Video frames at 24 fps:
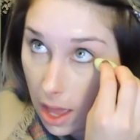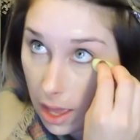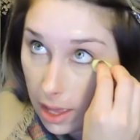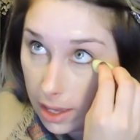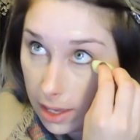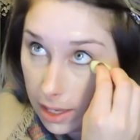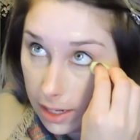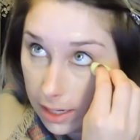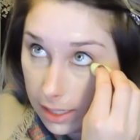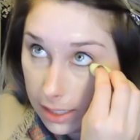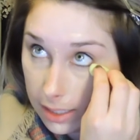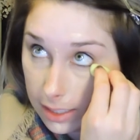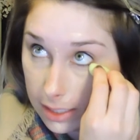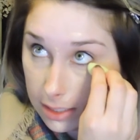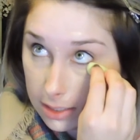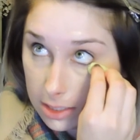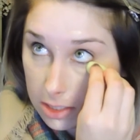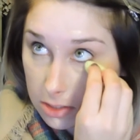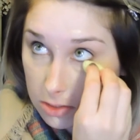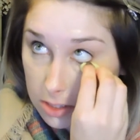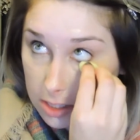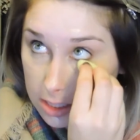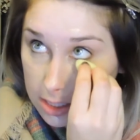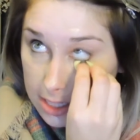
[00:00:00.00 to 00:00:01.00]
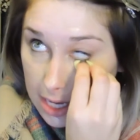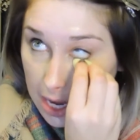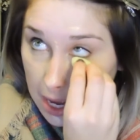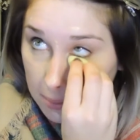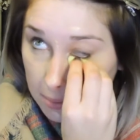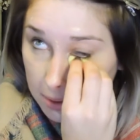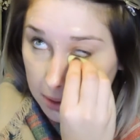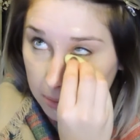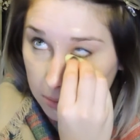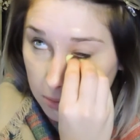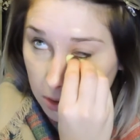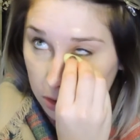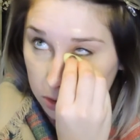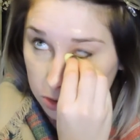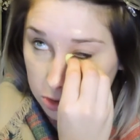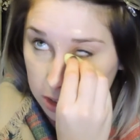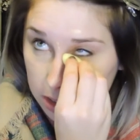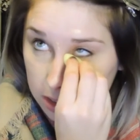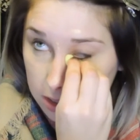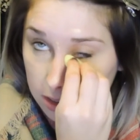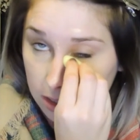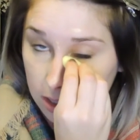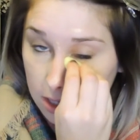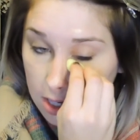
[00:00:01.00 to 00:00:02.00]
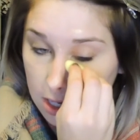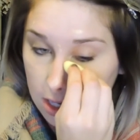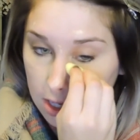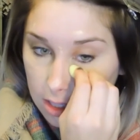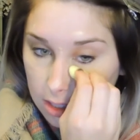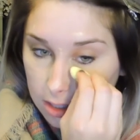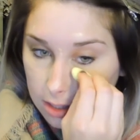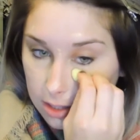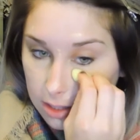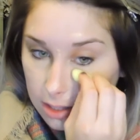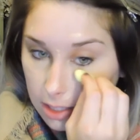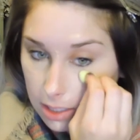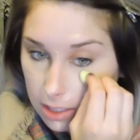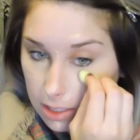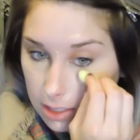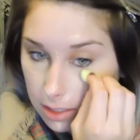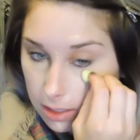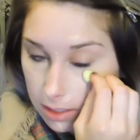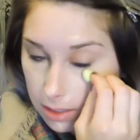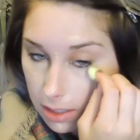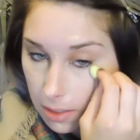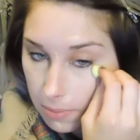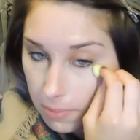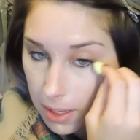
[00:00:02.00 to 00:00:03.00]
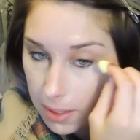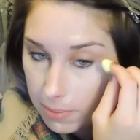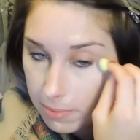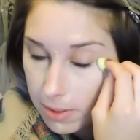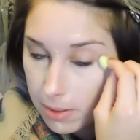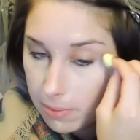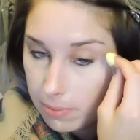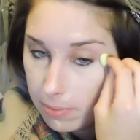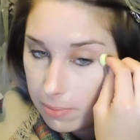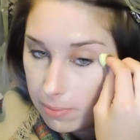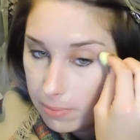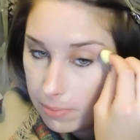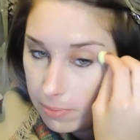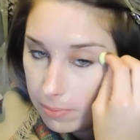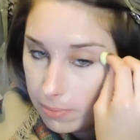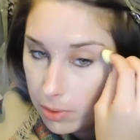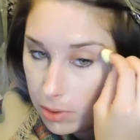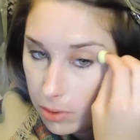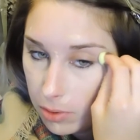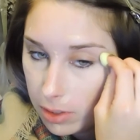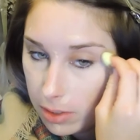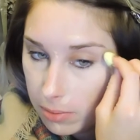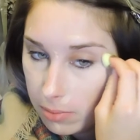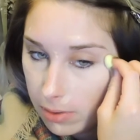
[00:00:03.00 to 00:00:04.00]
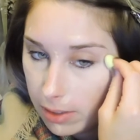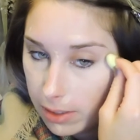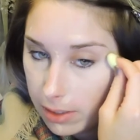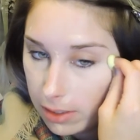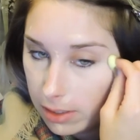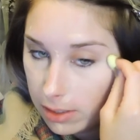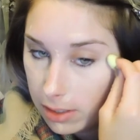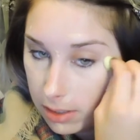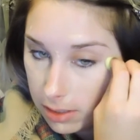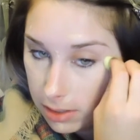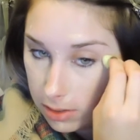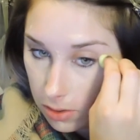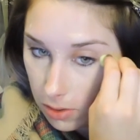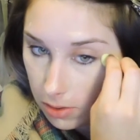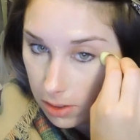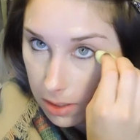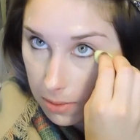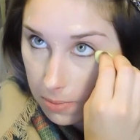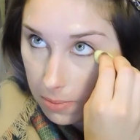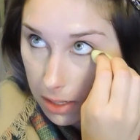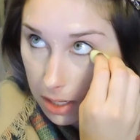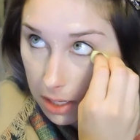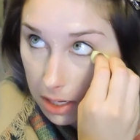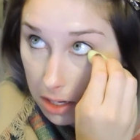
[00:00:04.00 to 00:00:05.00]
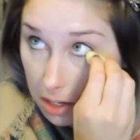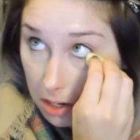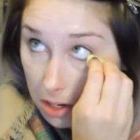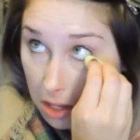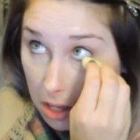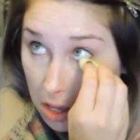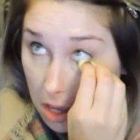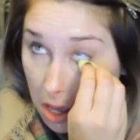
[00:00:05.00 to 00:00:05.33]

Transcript: And I like to use a dabbing motion. The baby beauty blender has already been